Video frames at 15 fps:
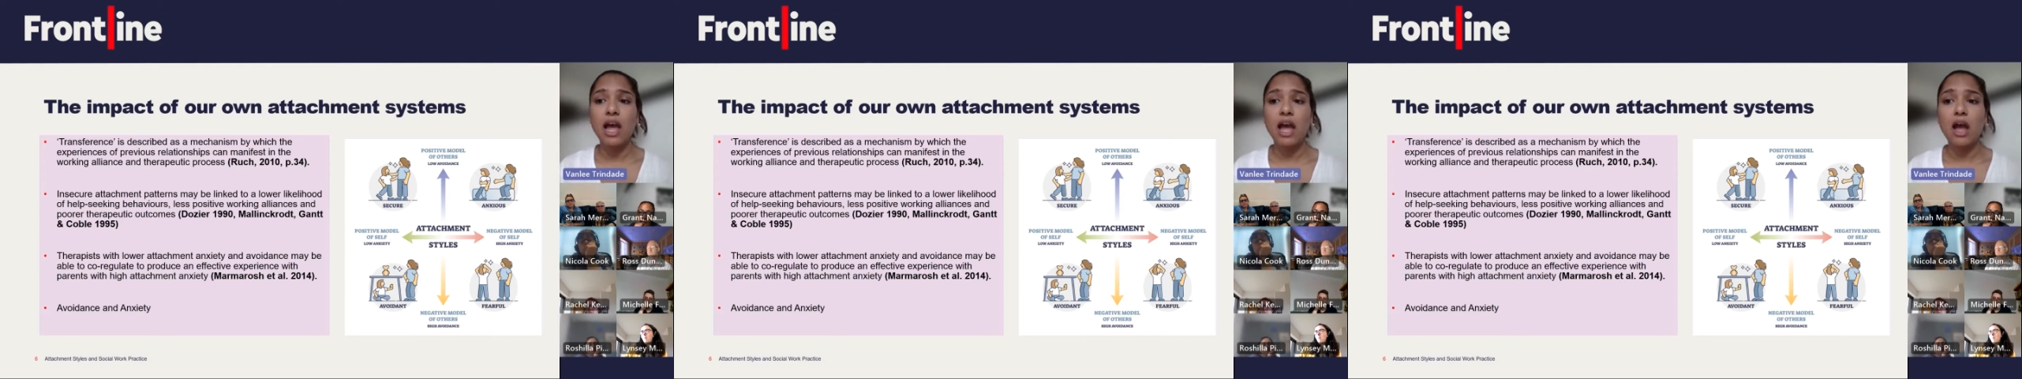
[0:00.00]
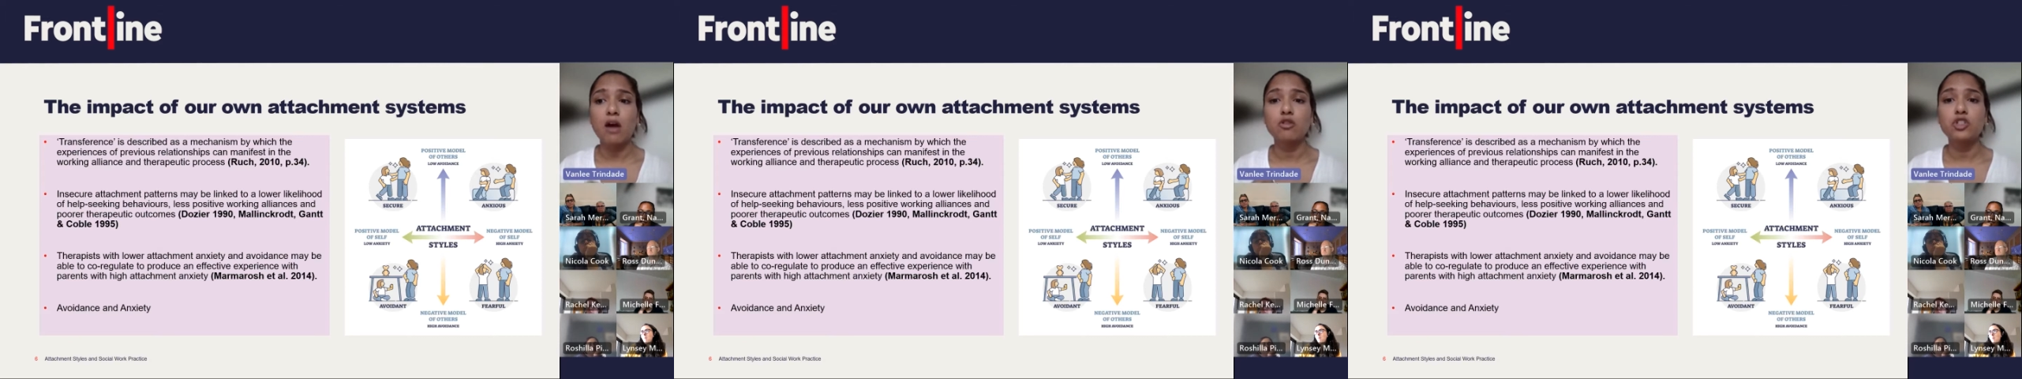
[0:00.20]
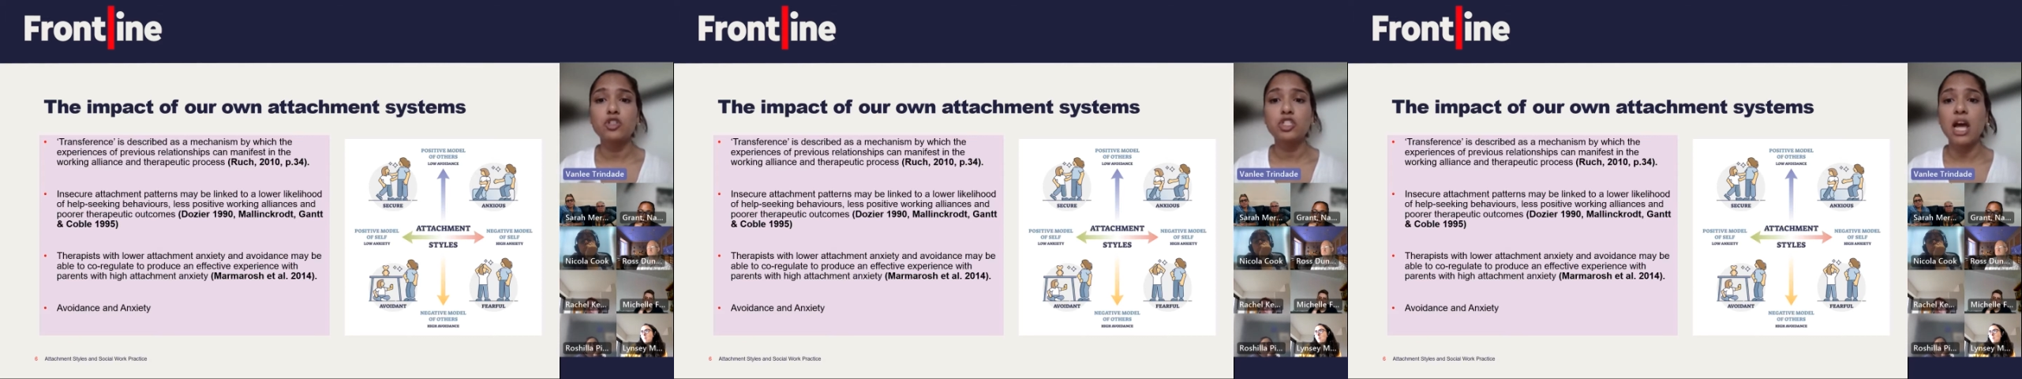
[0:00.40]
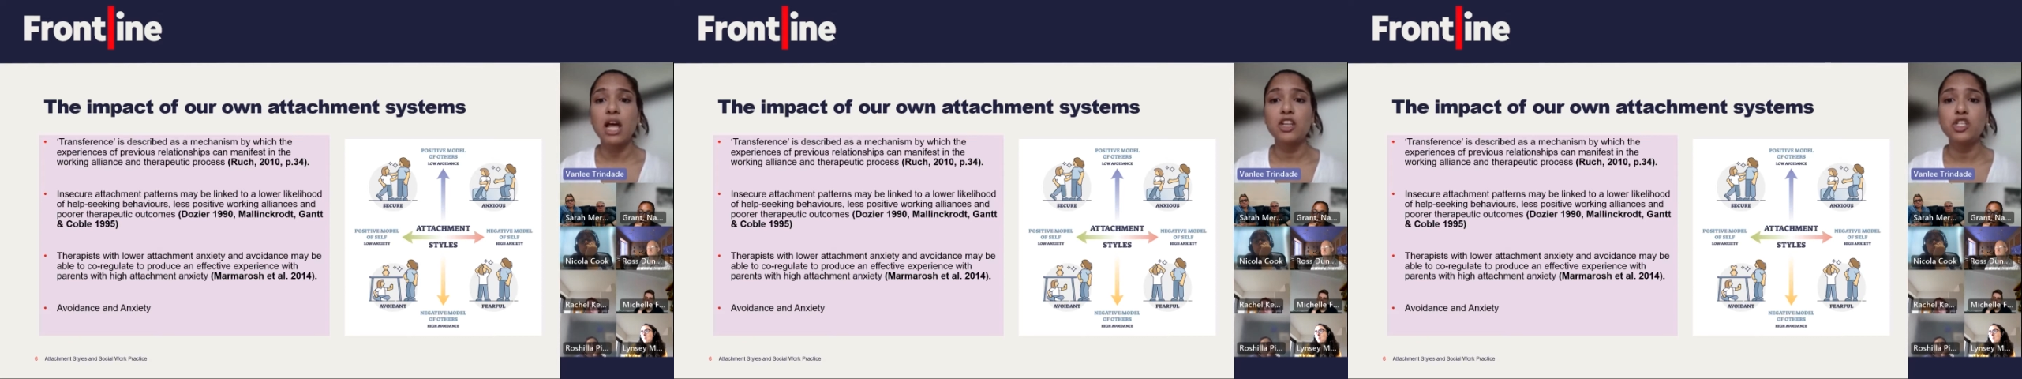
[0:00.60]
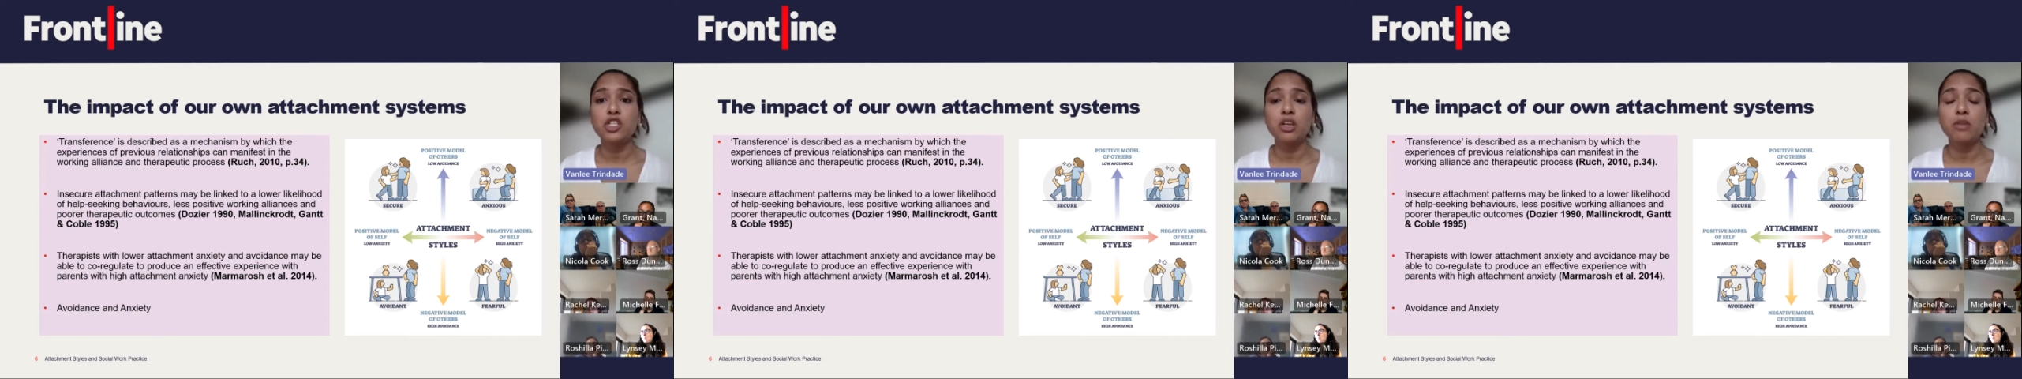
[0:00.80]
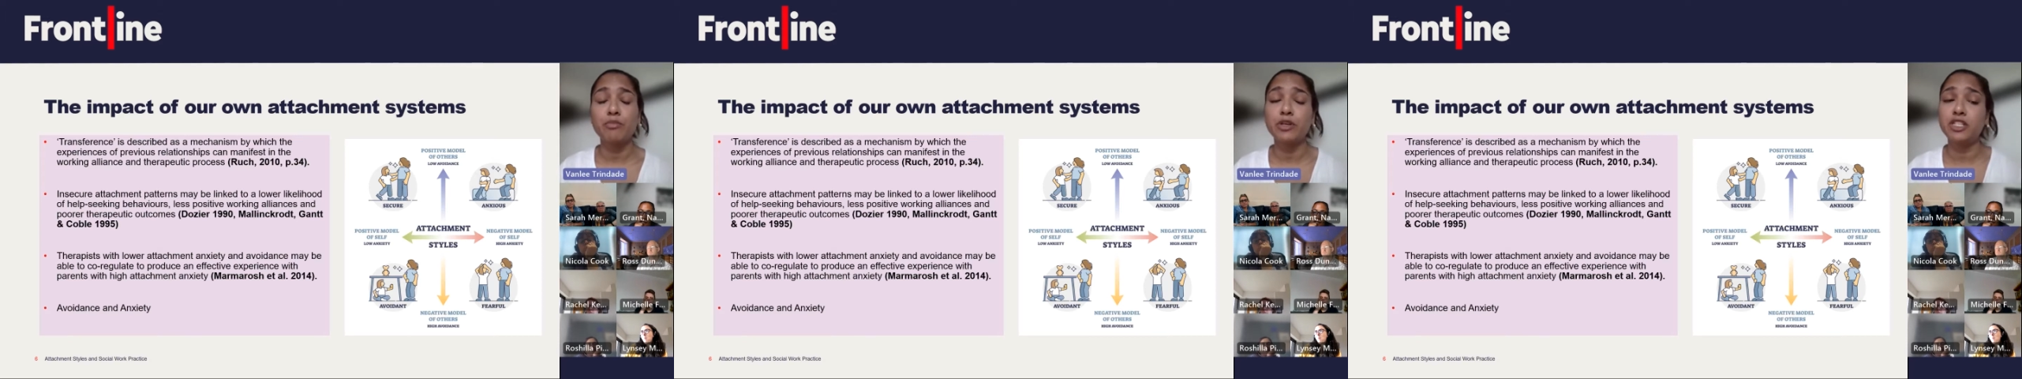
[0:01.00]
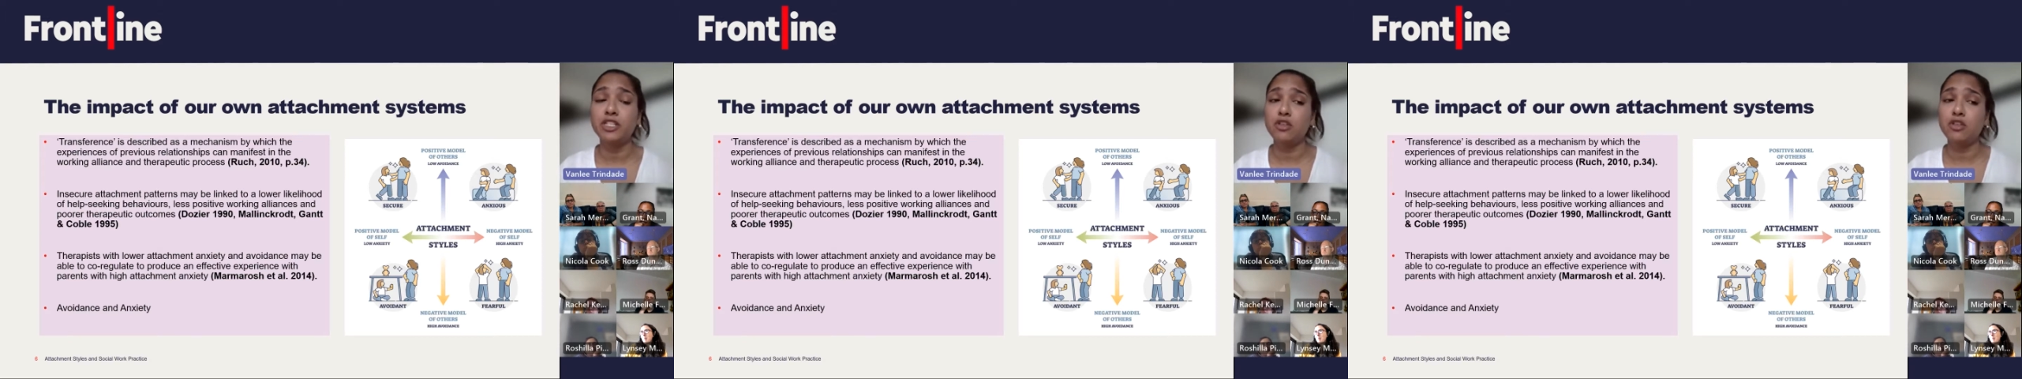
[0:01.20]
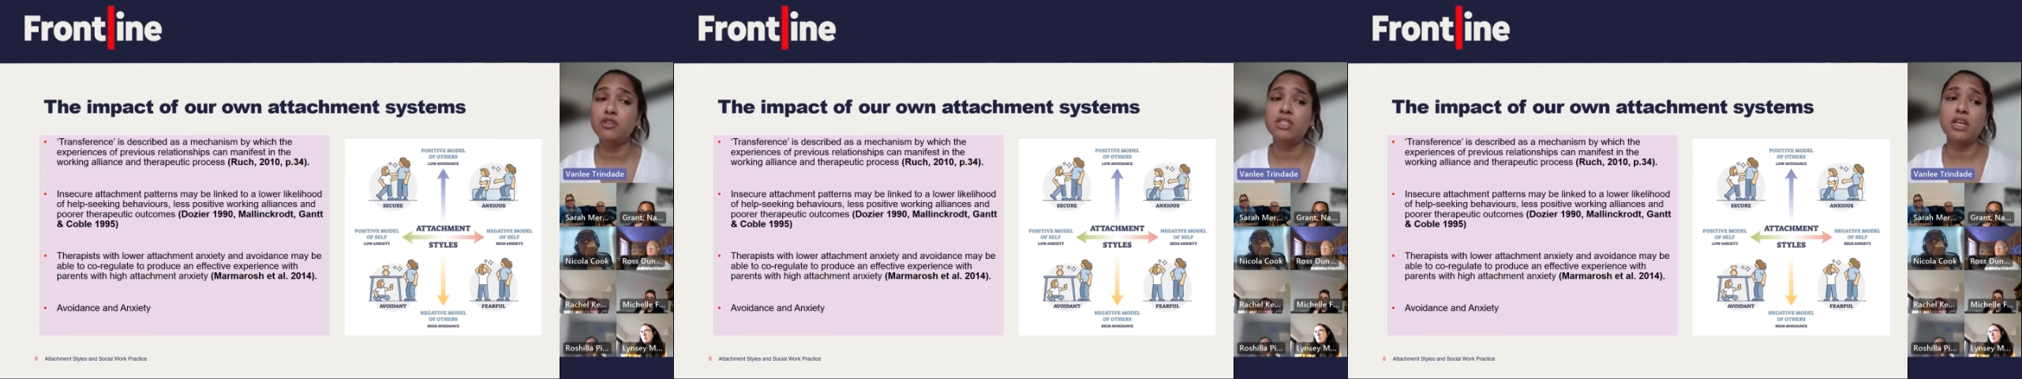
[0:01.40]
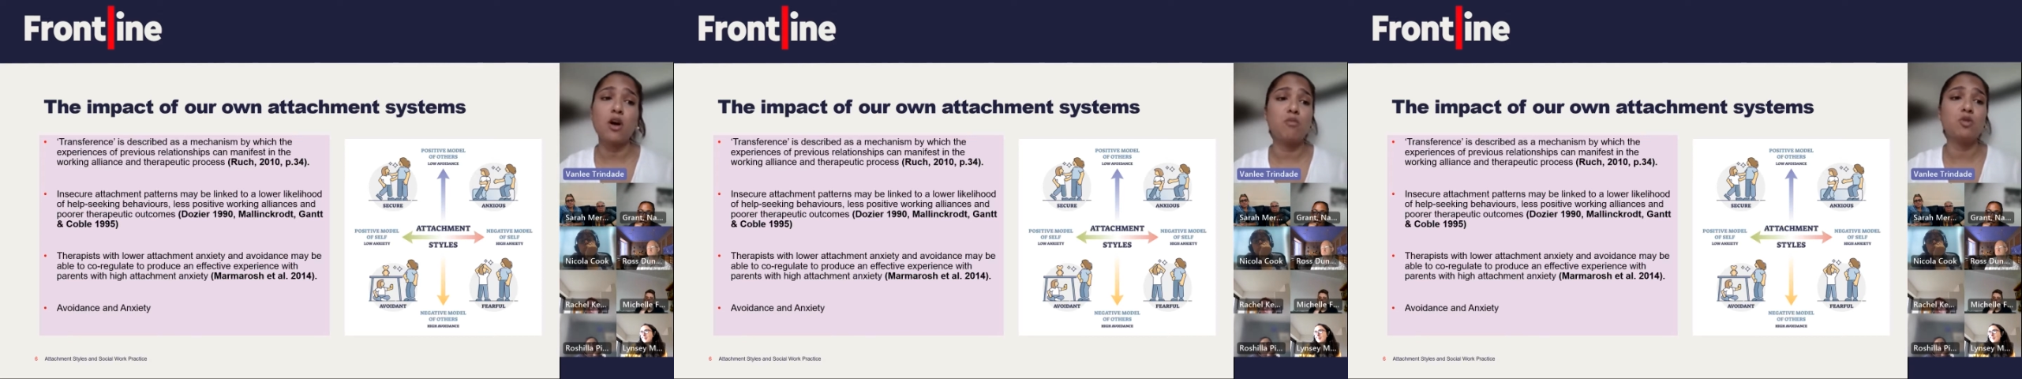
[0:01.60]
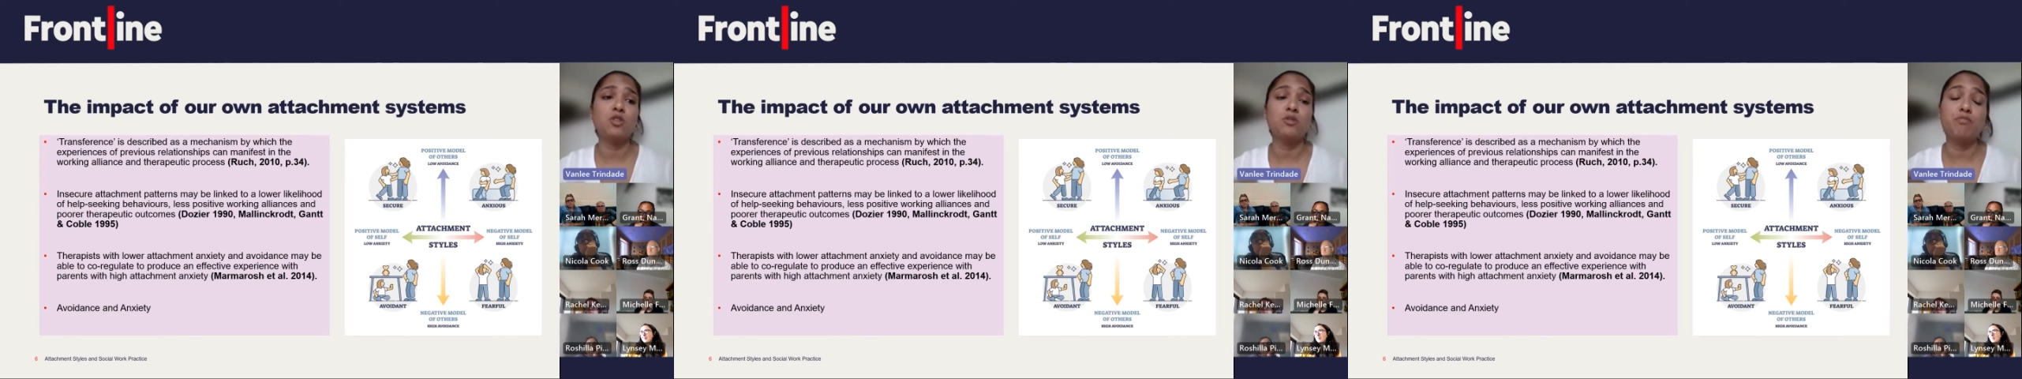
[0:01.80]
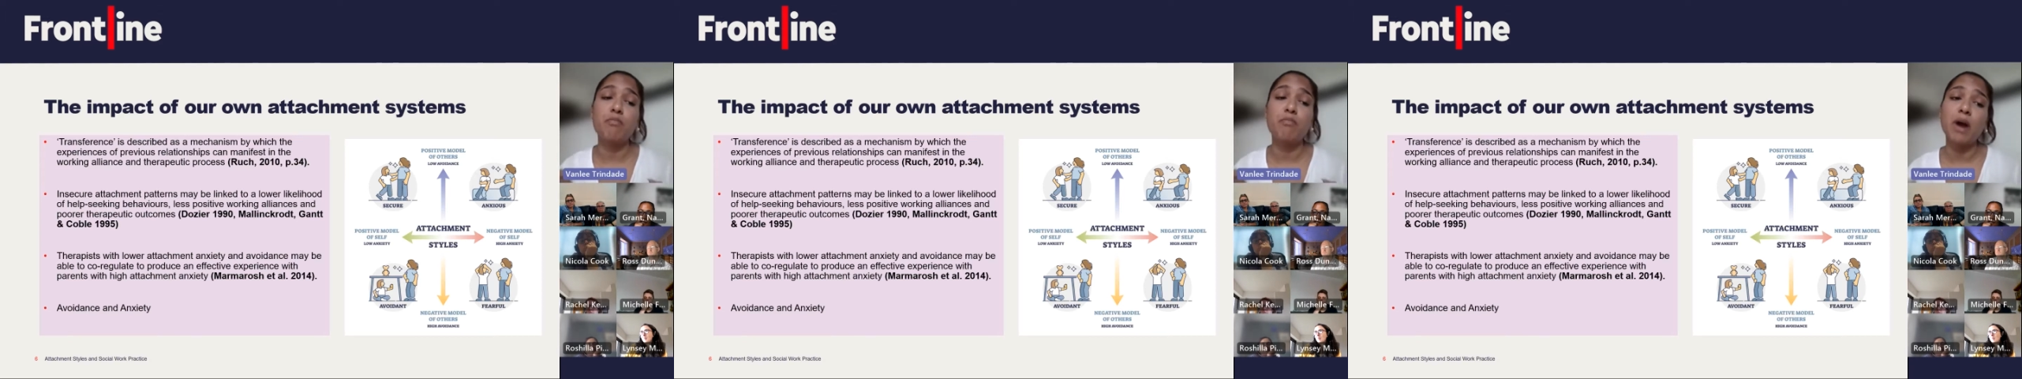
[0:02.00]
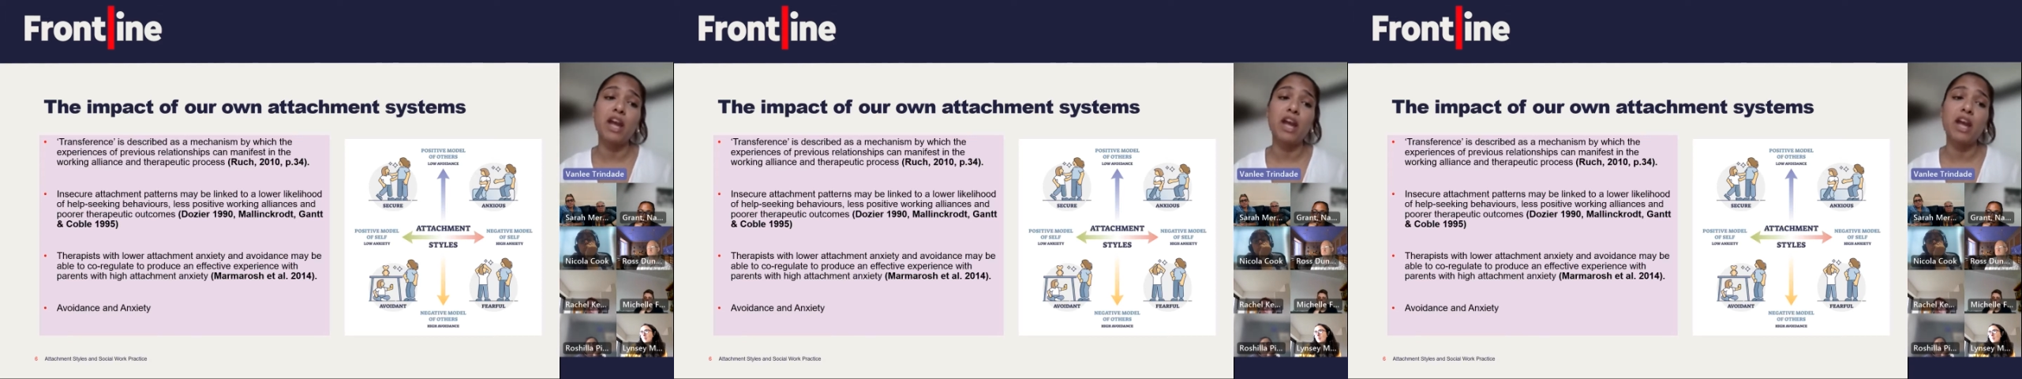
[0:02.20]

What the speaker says: how challenge can produce that almost